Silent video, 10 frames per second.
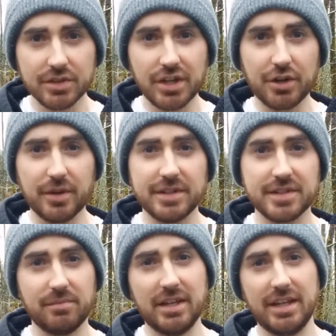generate
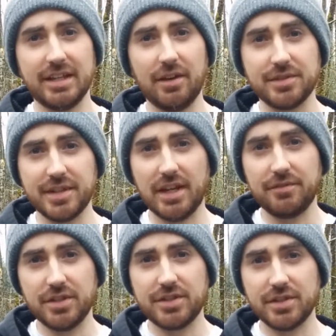some heat outside
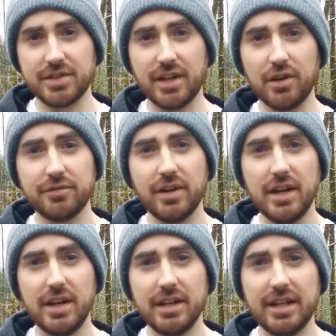of just yourself,
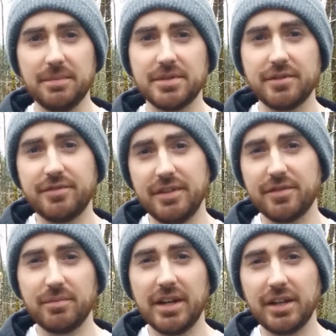keeps your feet
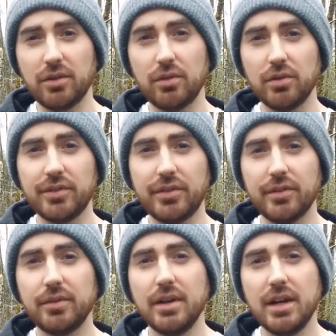from getting cold
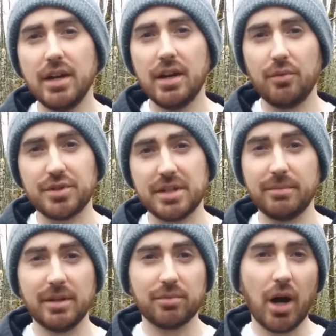too, which
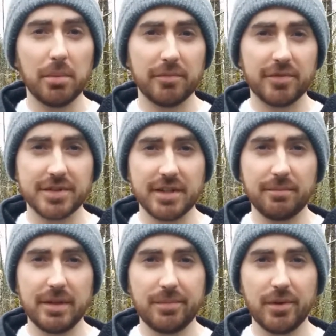can be a problem for
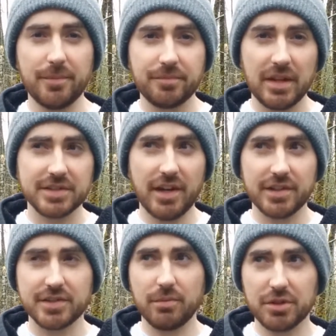some people. It's
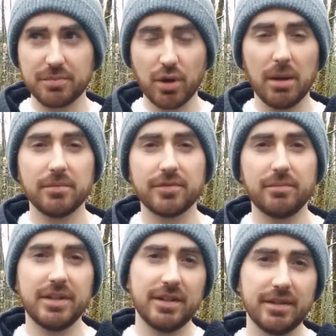not so much a problem for
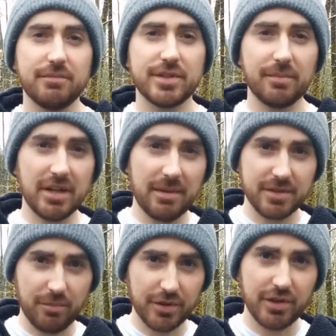me.
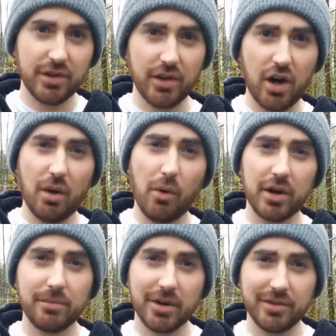Sometimes I'll put the hot
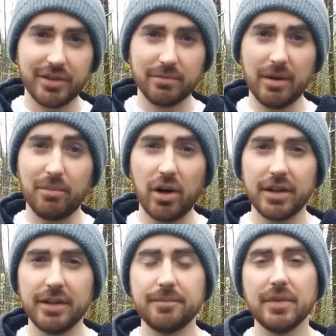water bottle near my
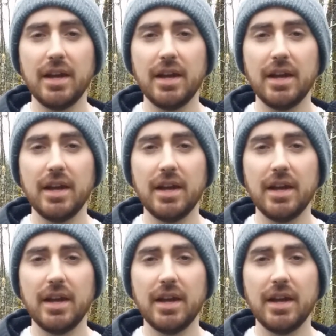body,